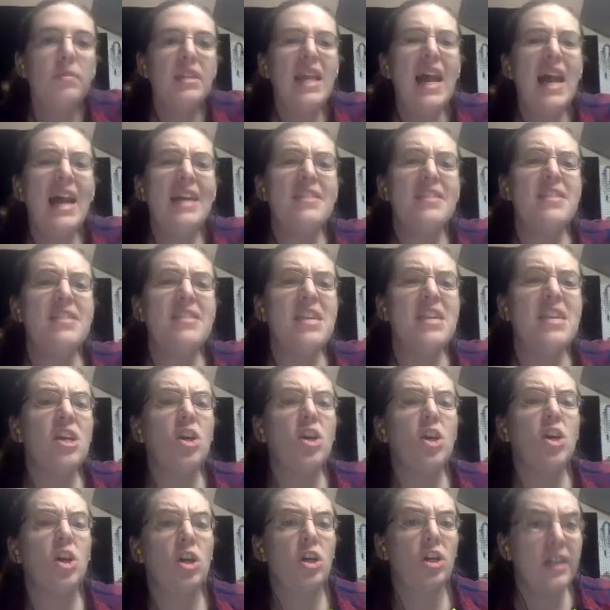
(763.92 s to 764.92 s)
I think
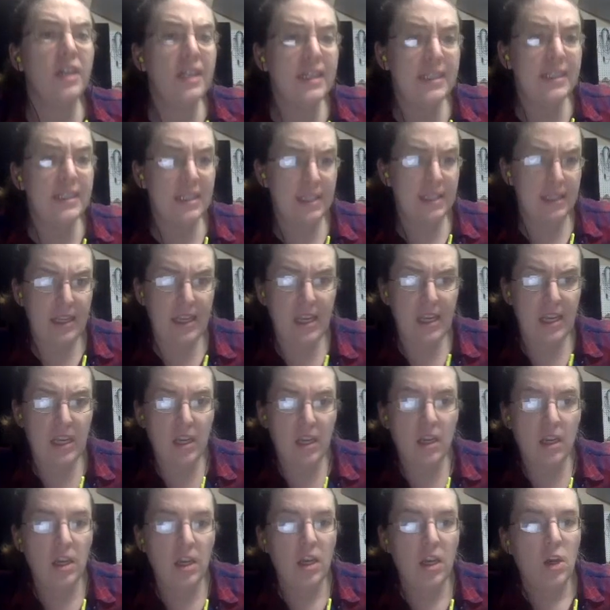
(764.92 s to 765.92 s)

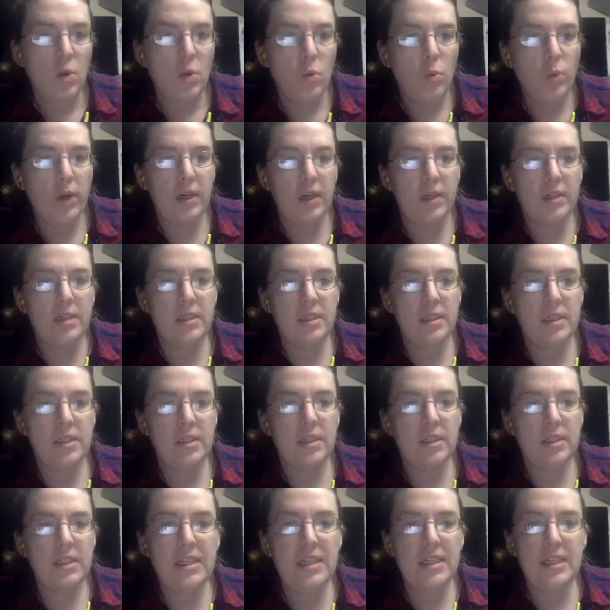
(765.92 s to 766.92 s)
currently we're
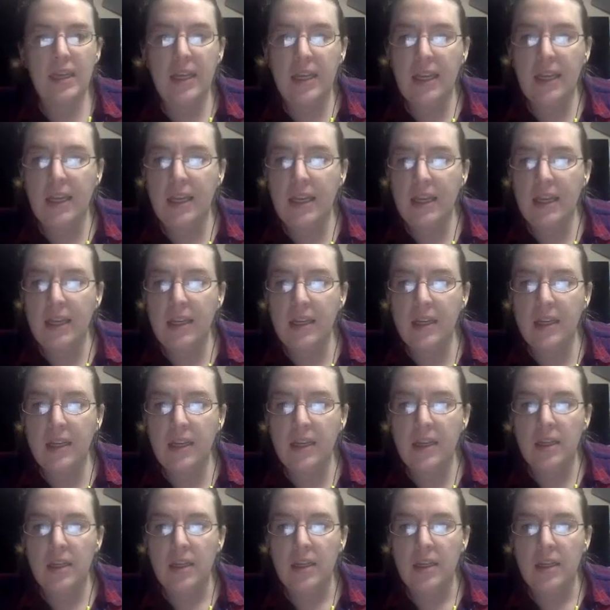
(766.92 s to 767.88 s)
seeing,